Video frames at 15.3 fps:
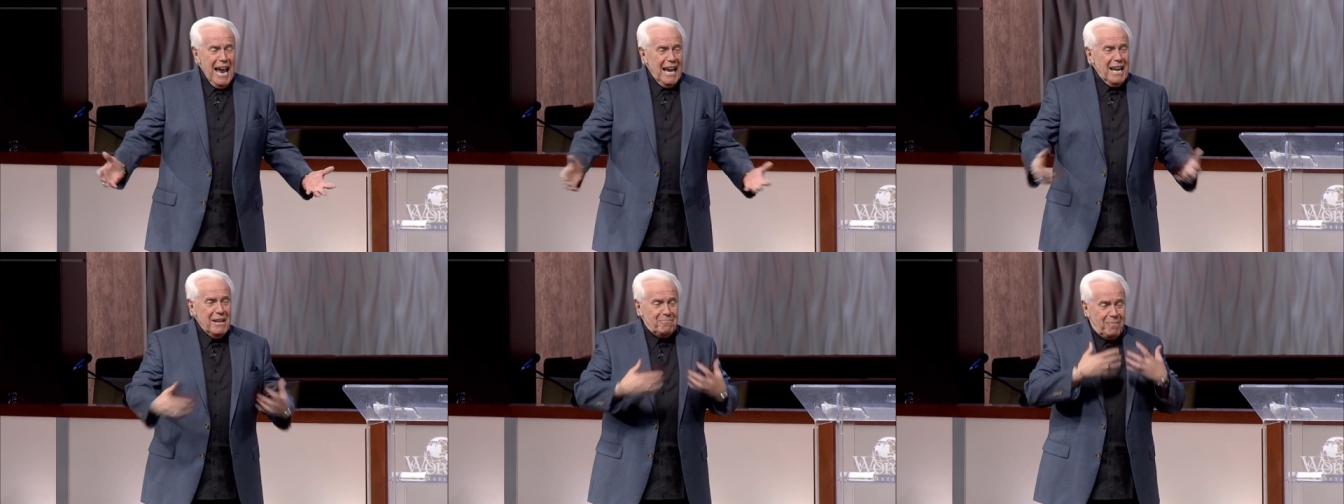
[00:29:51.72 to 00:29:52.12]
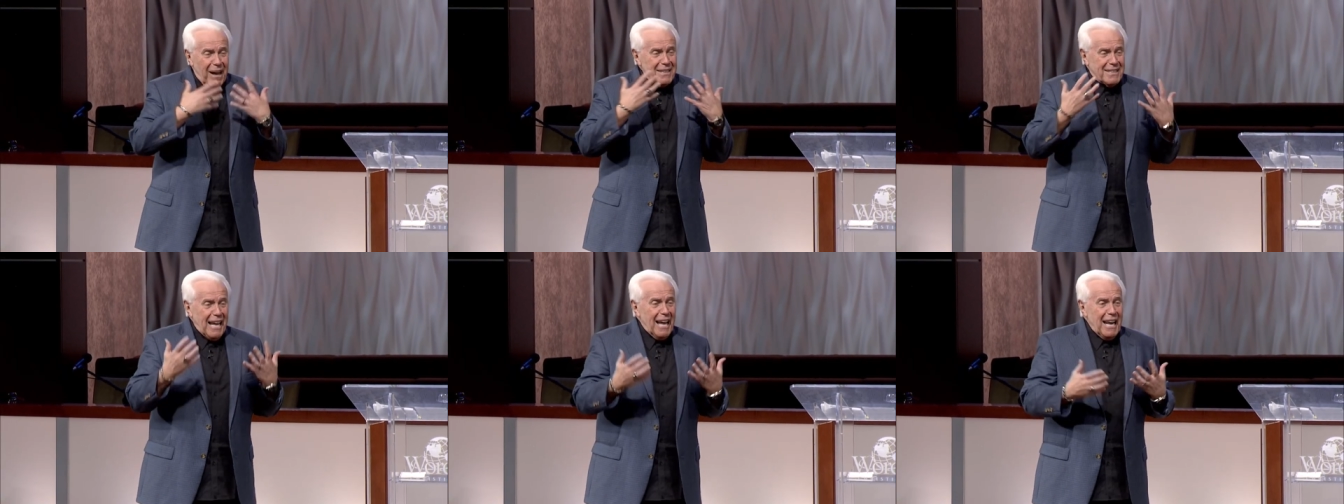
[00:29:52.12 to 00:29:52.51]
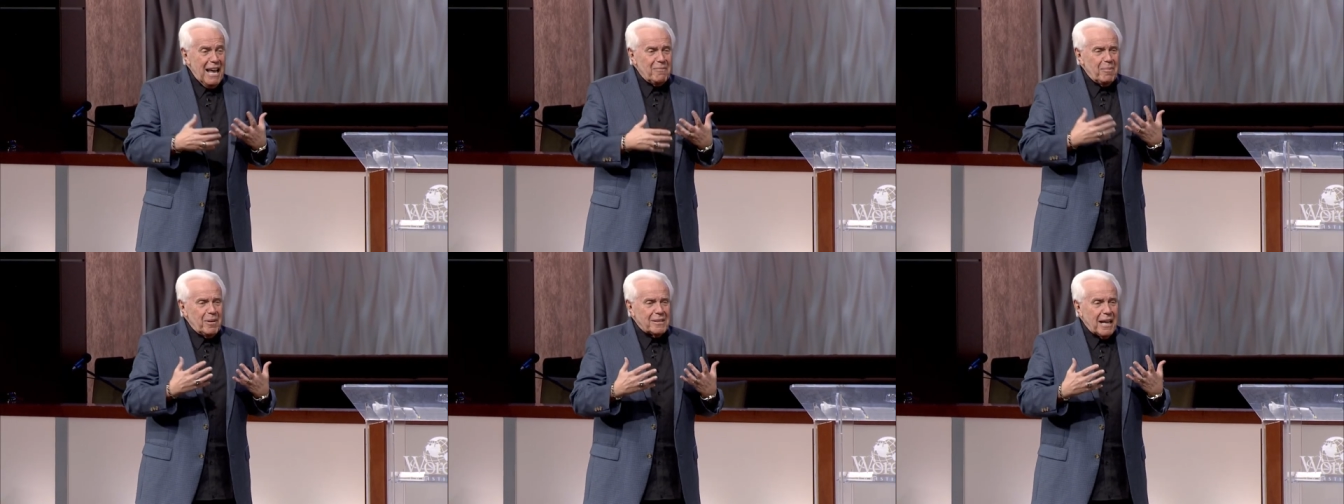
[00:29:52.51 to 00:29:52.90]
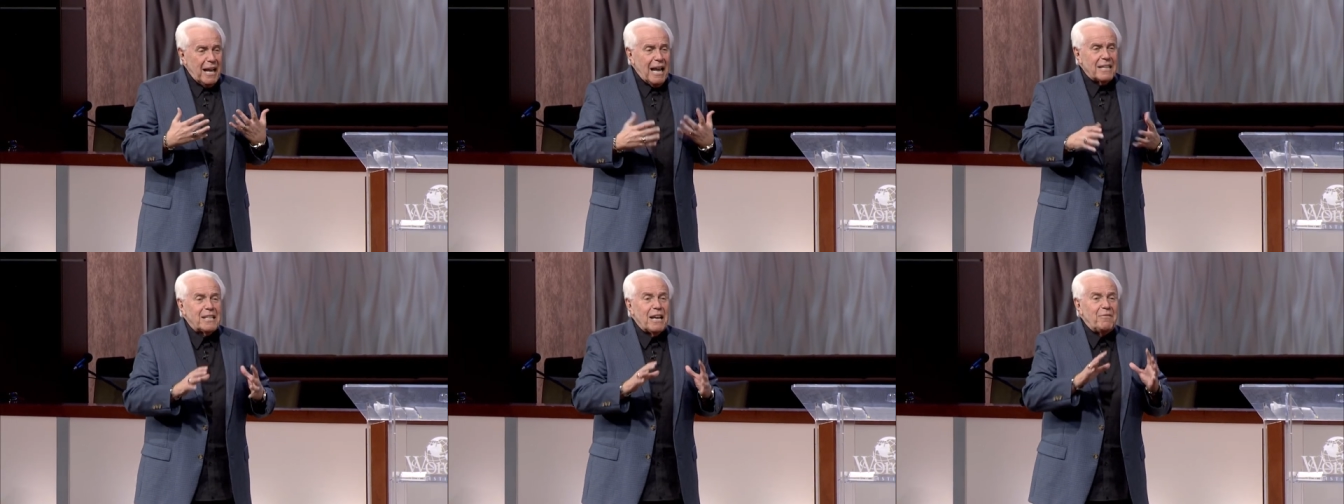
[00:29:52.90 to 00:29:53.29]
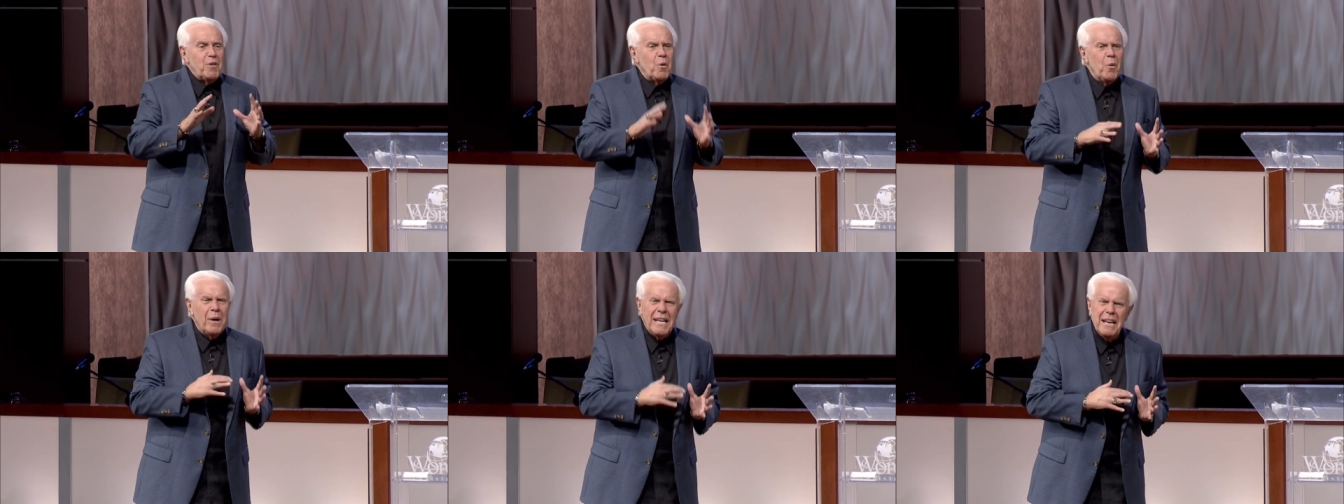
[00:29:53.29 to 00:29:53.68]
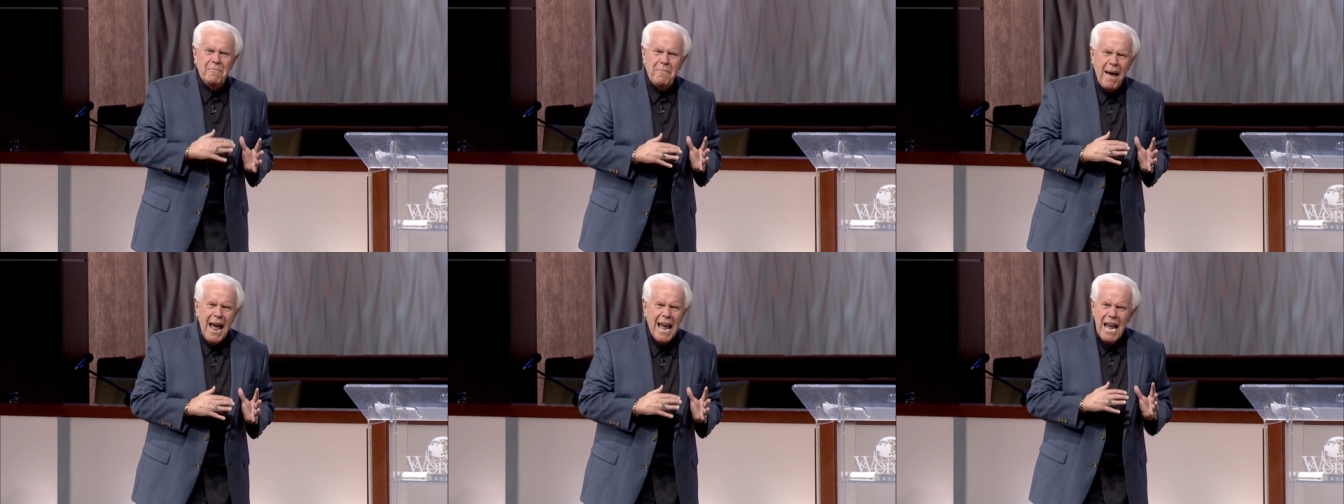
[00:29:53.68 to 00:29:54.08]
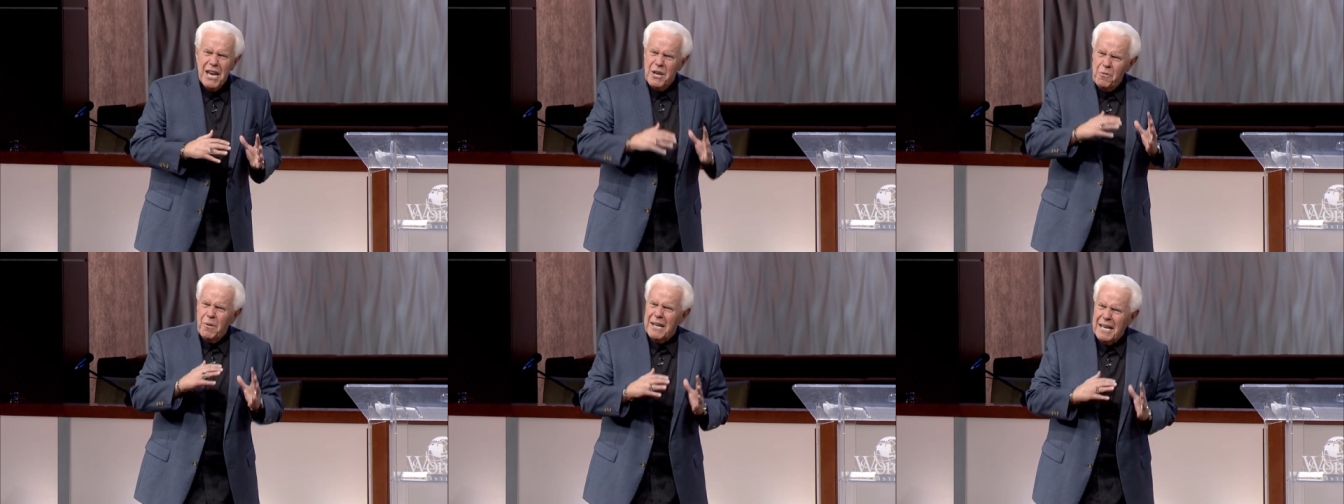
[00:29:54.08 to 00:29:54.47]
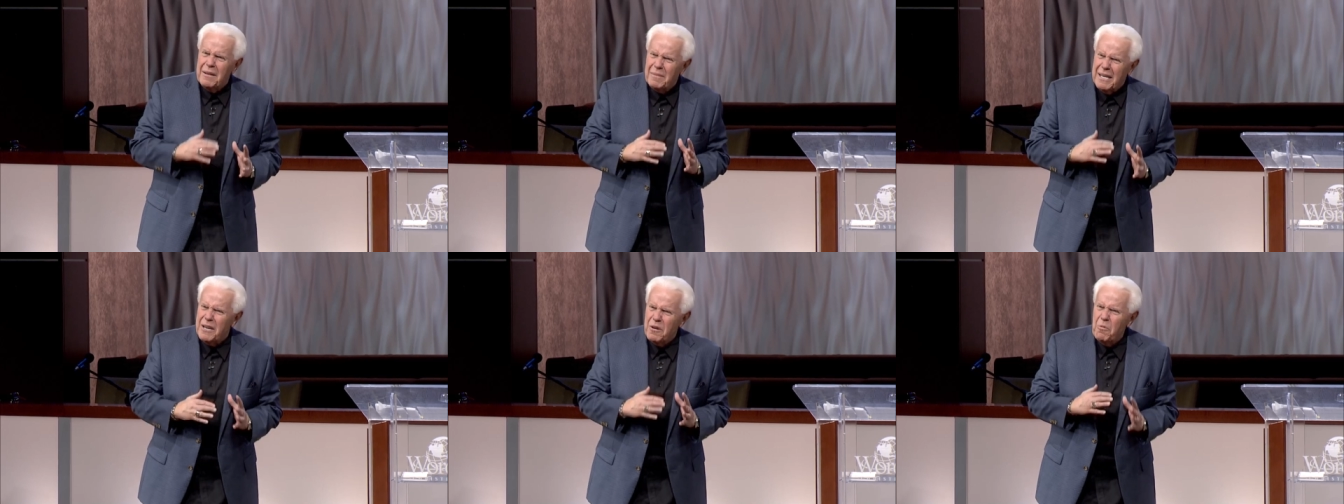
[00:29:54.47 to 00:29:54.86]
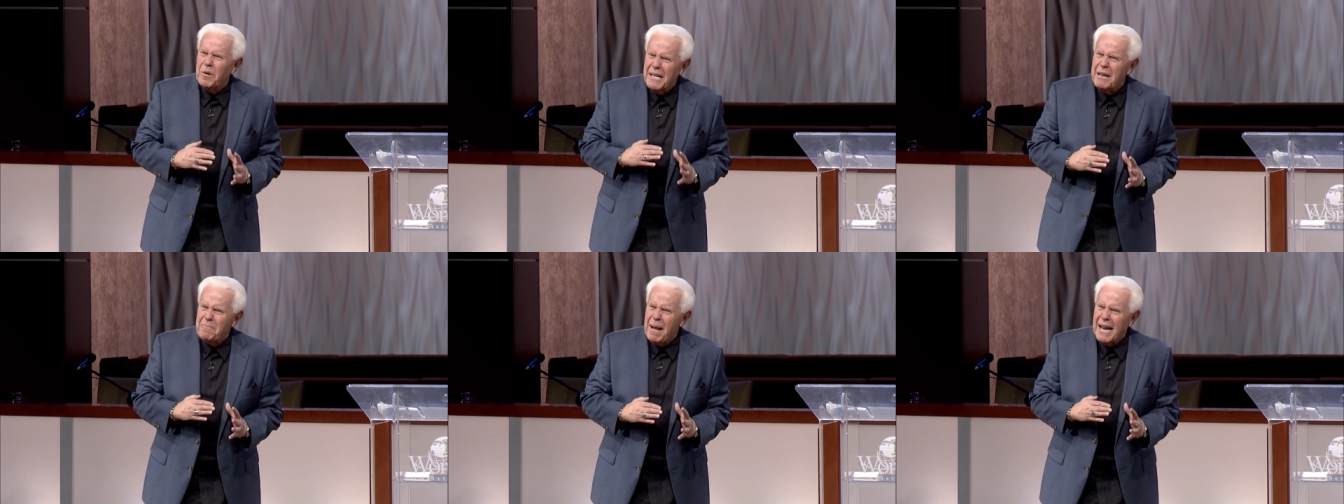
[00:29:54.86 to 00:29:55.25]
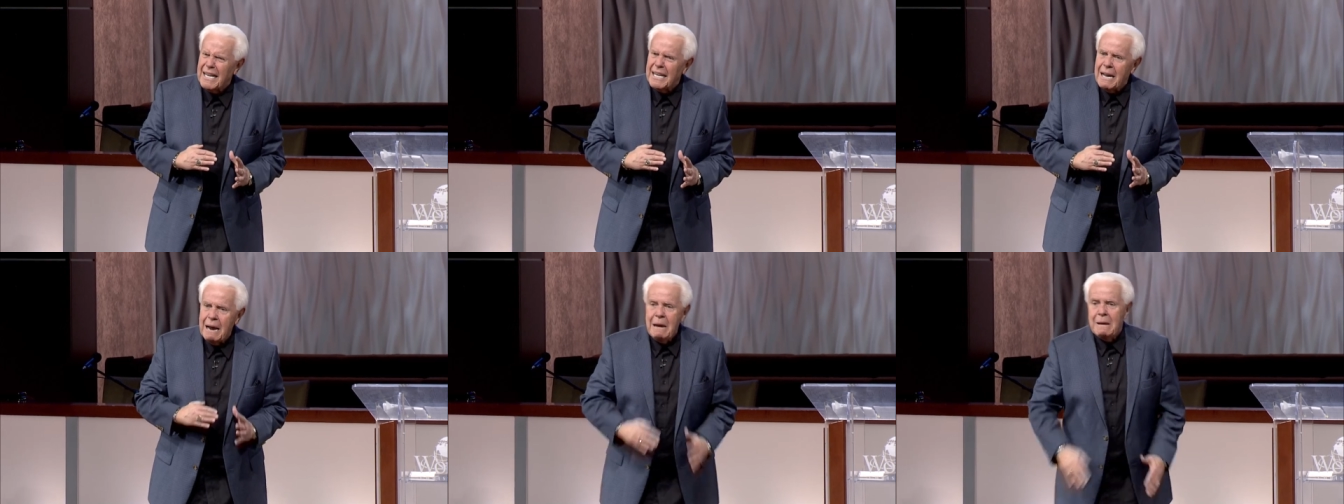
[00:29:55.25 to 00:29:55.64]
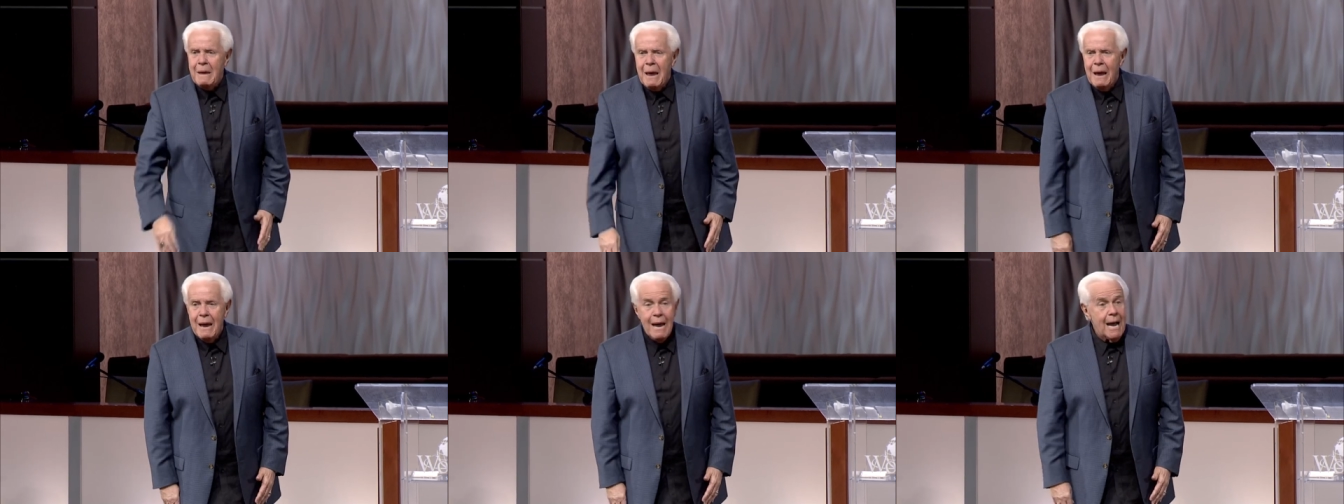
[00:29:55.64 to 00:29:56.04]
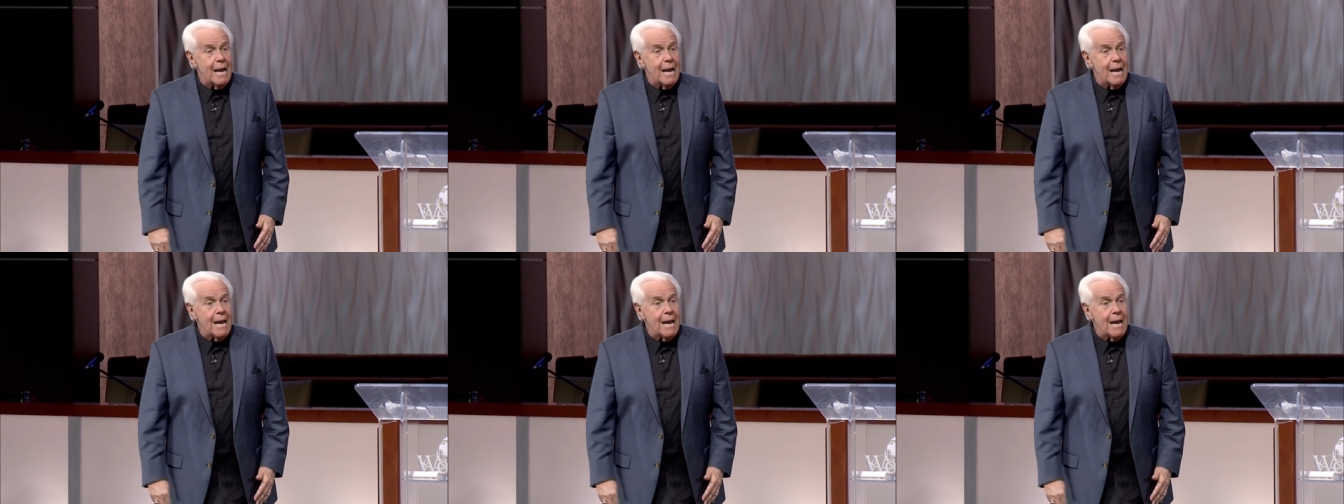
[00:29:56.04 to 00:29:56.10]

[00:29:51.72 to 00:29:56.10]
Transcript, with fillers: and he bust out laughing, bust out. I said, if you want to get back, you want to get, you want to get back at the guy. Yeah.